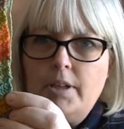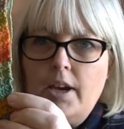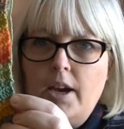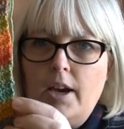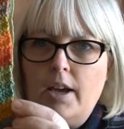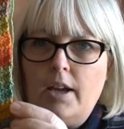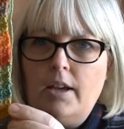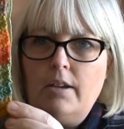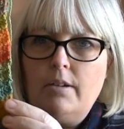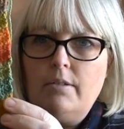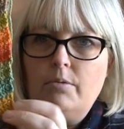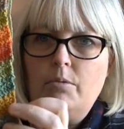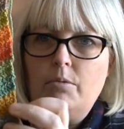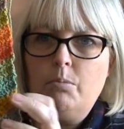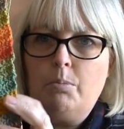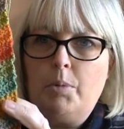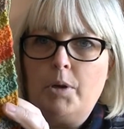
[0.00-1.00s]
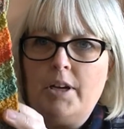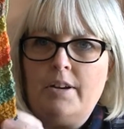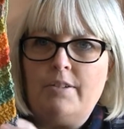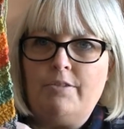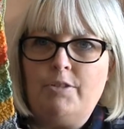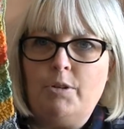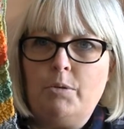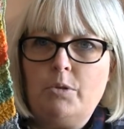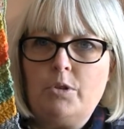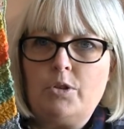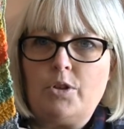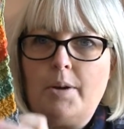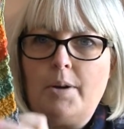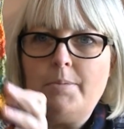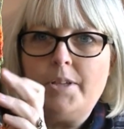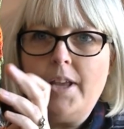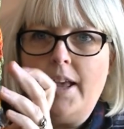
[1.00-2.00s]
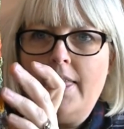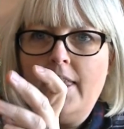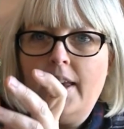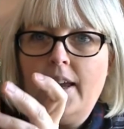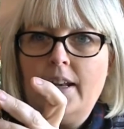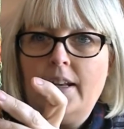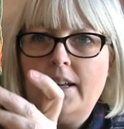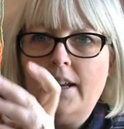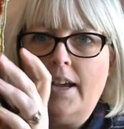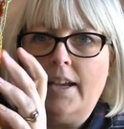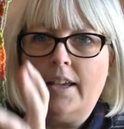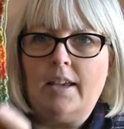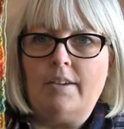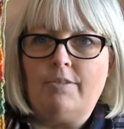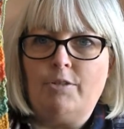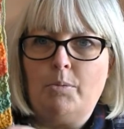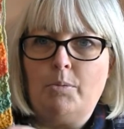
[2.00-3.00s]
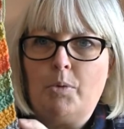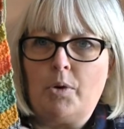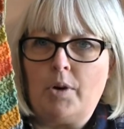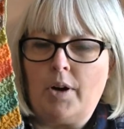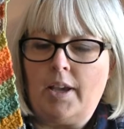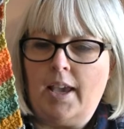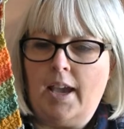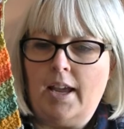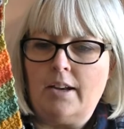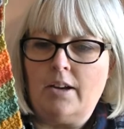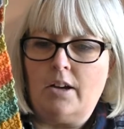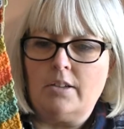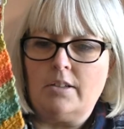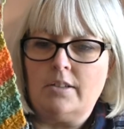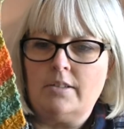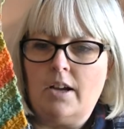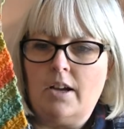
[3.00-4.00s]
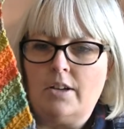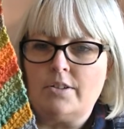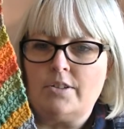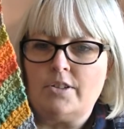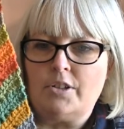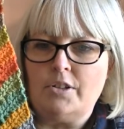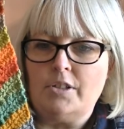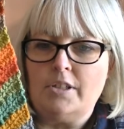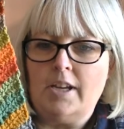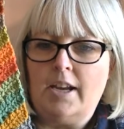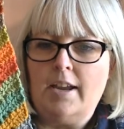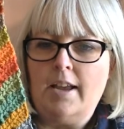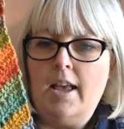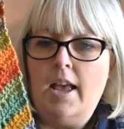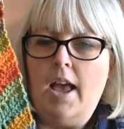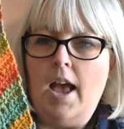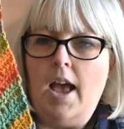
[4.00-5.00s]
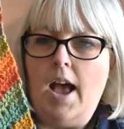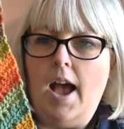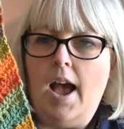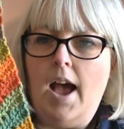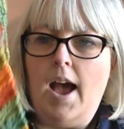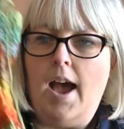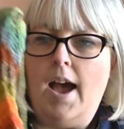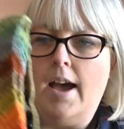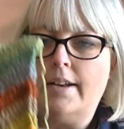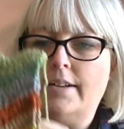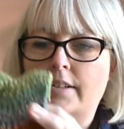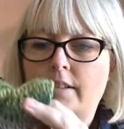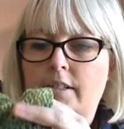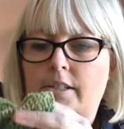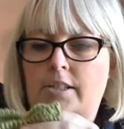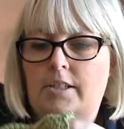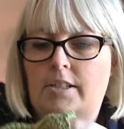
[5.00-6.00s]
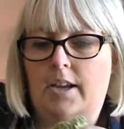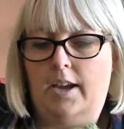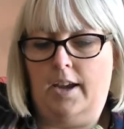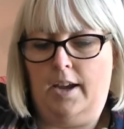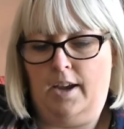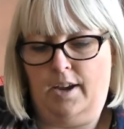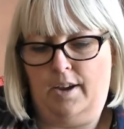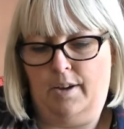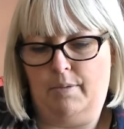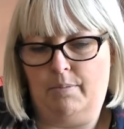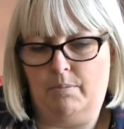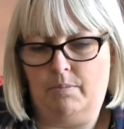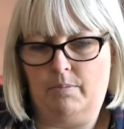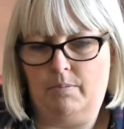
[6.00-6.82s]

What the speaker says: I put in a few stripes and then a few more again on Sunday, and I